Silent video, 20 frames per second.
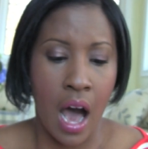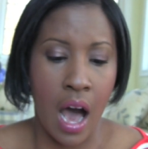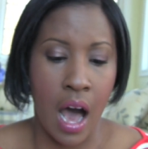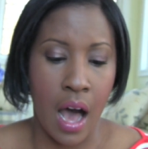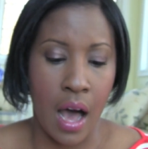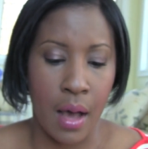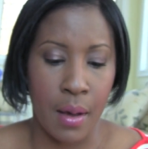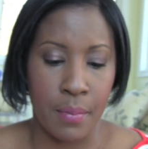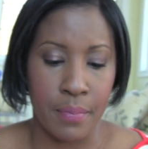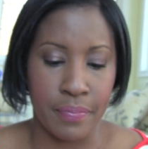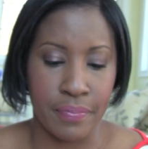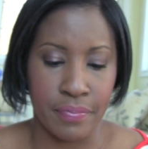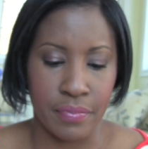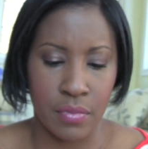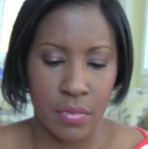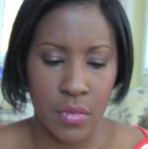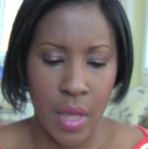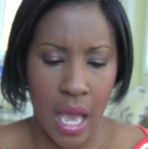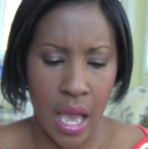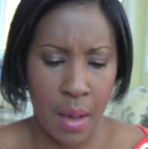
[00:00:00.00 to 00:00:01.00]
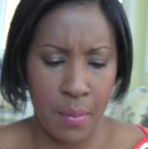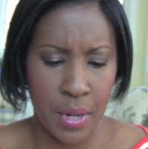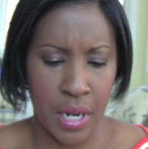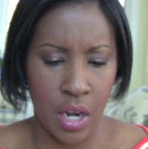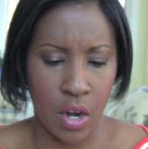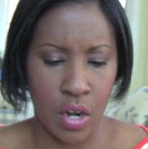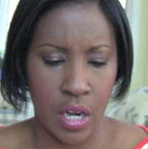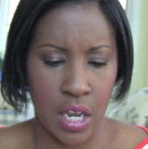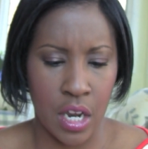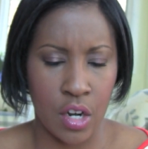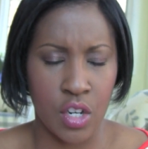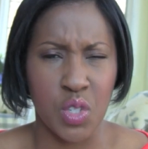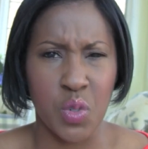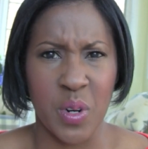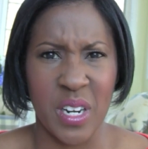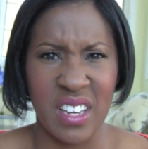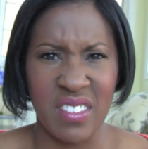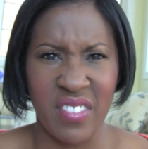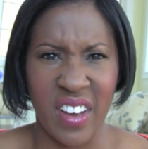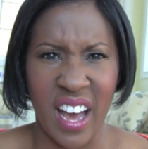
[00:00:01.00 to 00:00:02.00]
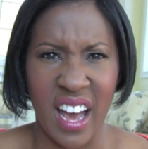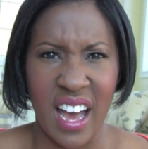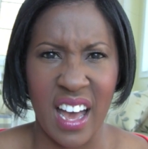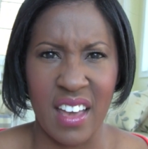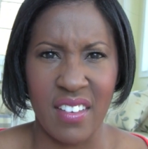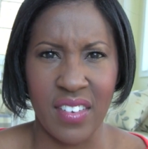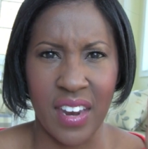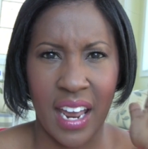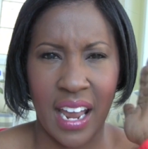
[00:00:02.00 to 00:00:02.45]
Um, how many are in here? twenty-five,